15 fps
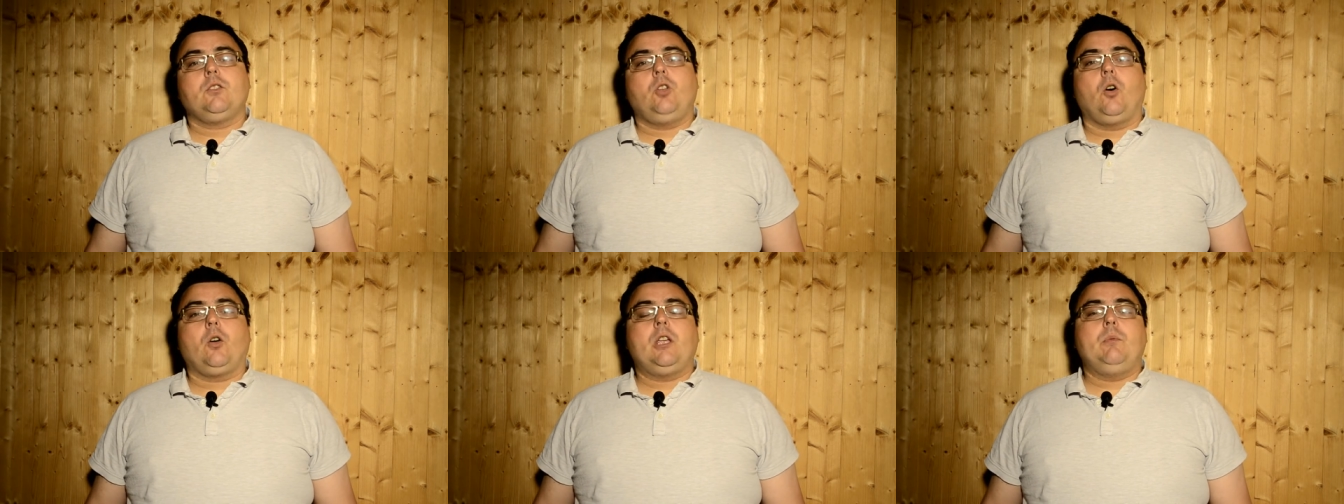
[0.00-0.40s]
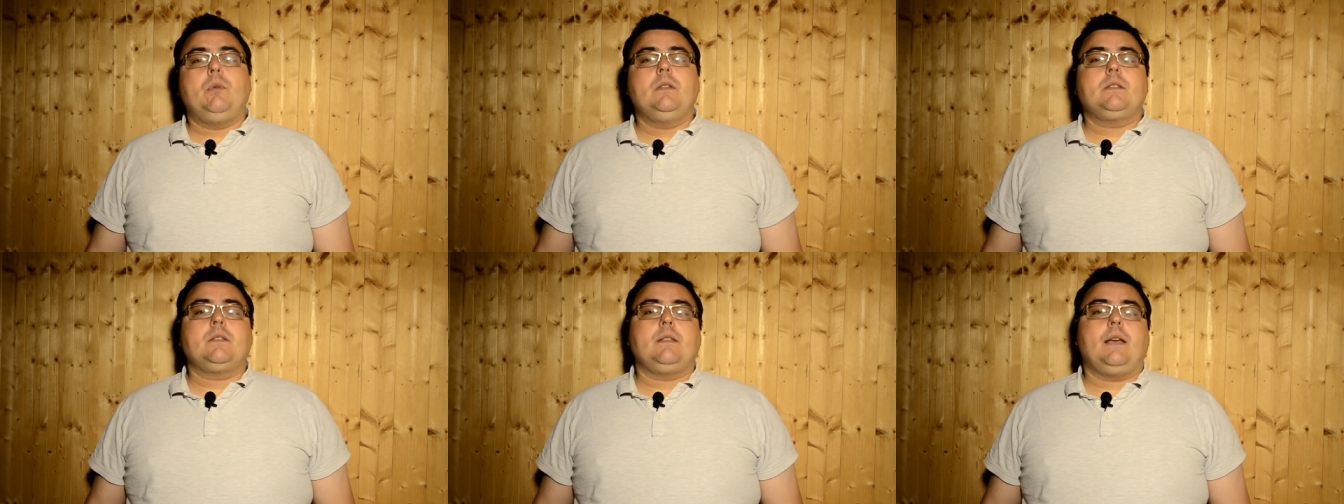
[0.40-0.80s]

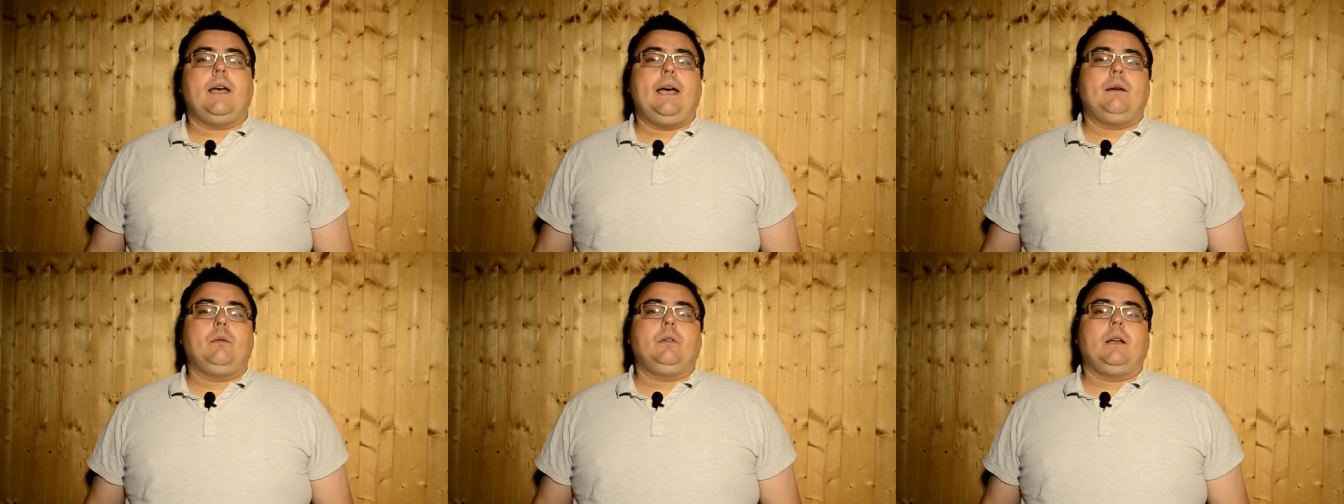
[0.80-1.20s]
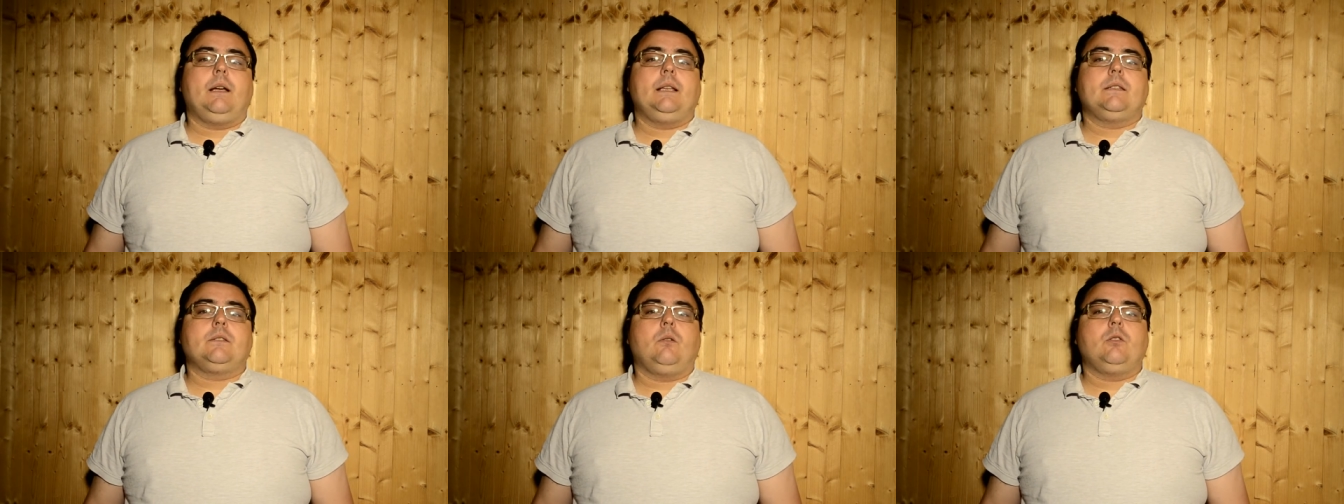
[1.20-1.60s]
document that
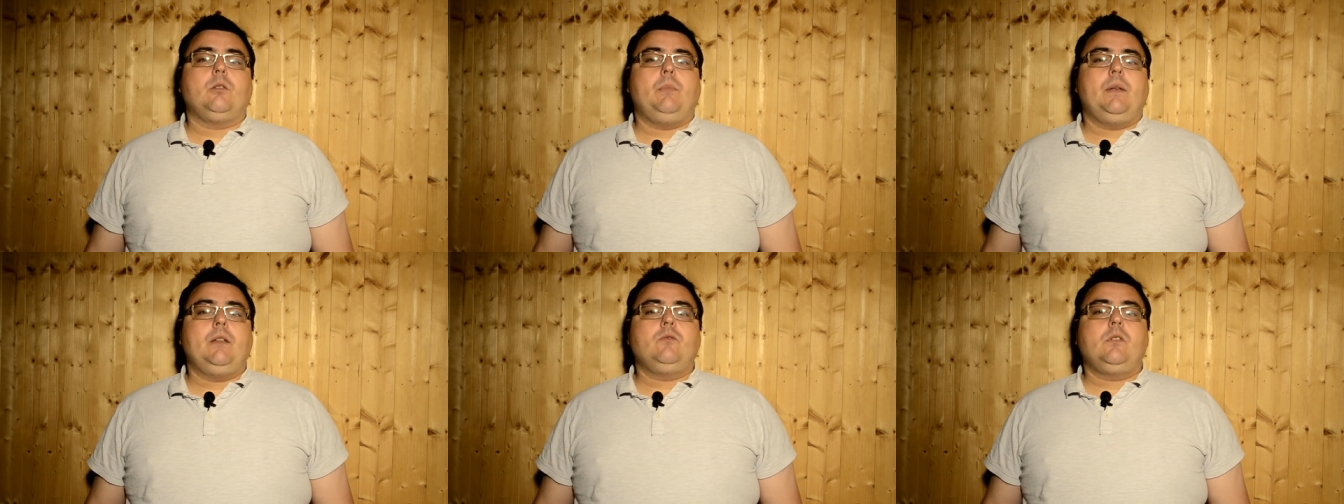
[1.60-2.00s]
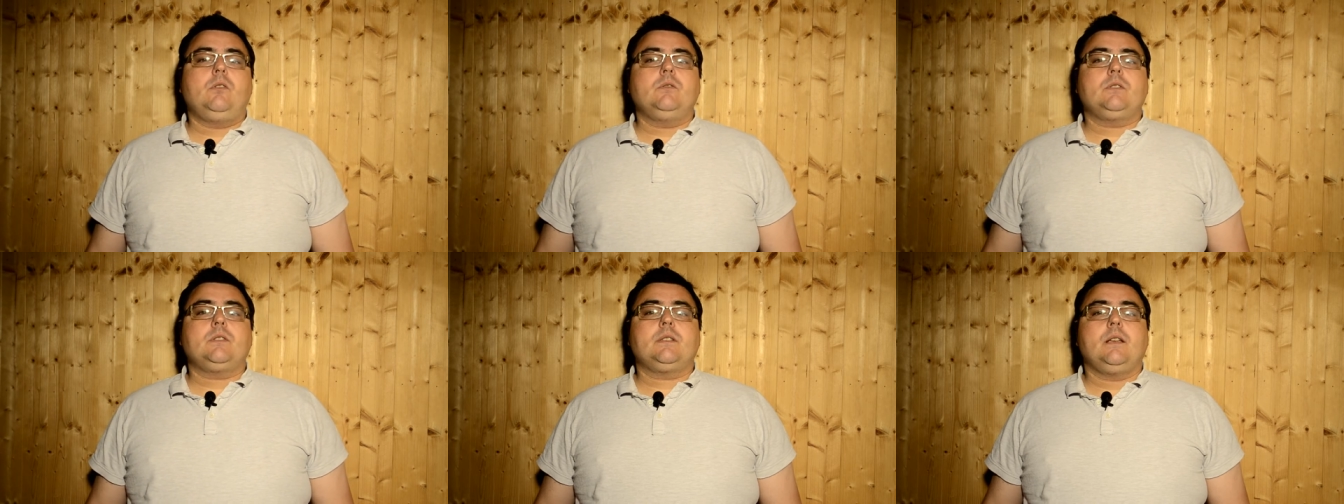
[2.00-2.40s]
outlines all the
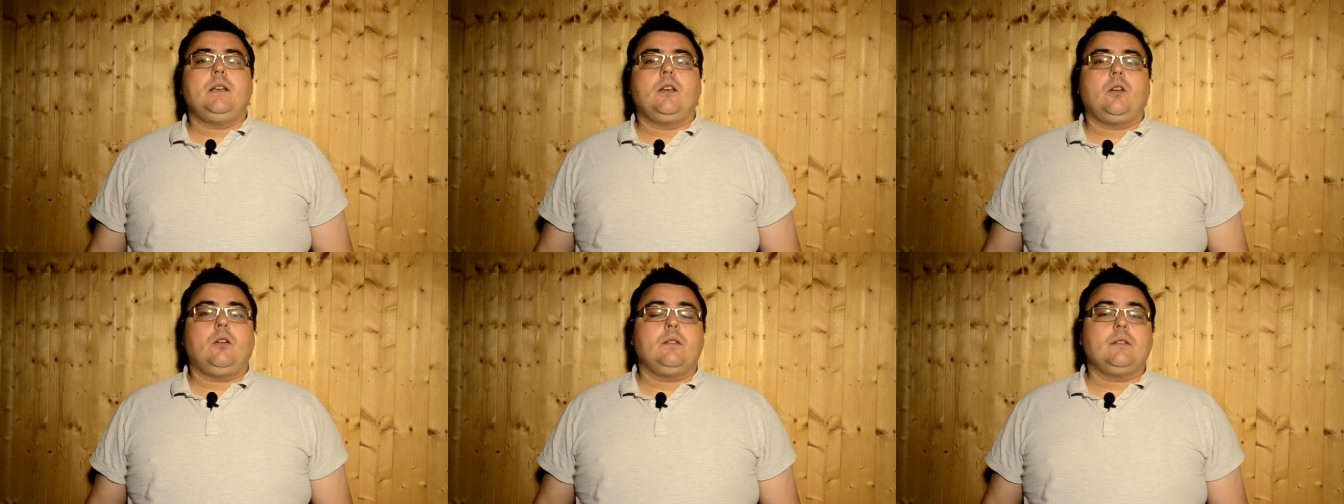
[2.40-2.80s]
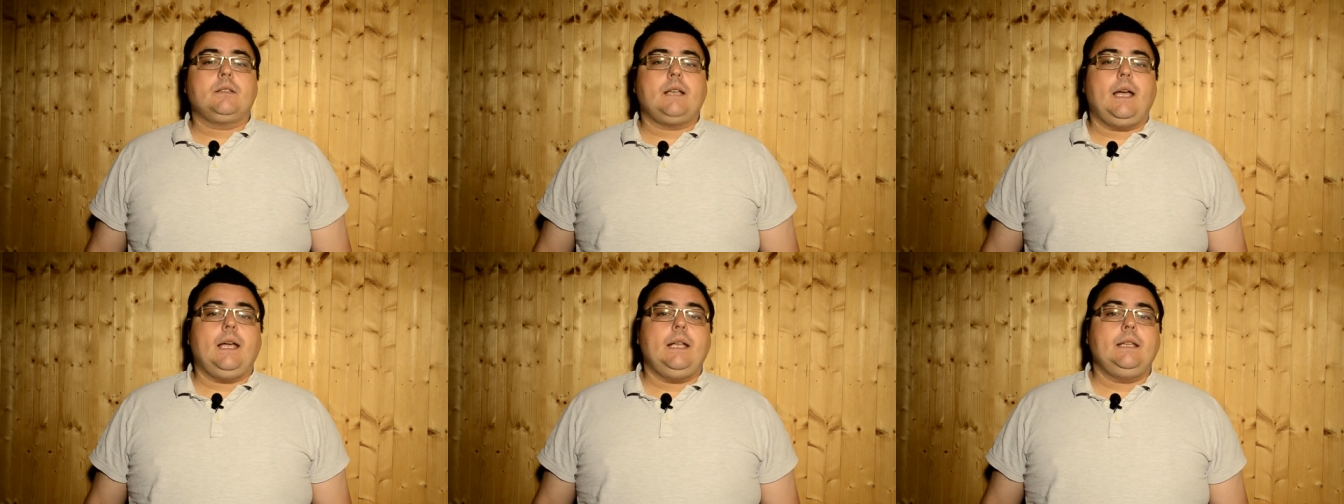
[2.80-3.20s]
minerals
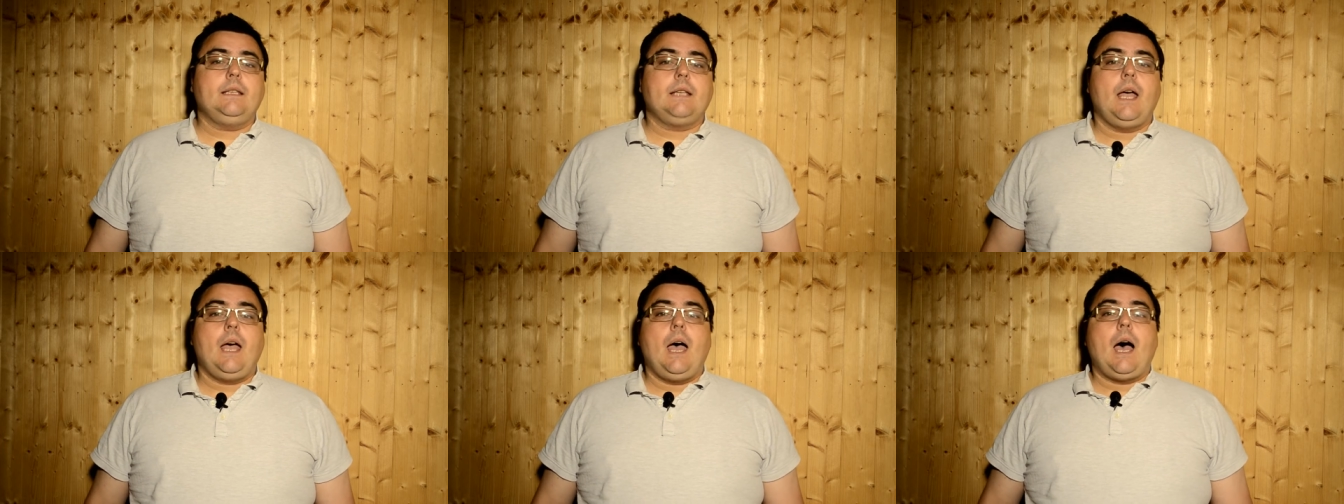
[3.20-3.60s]
contained.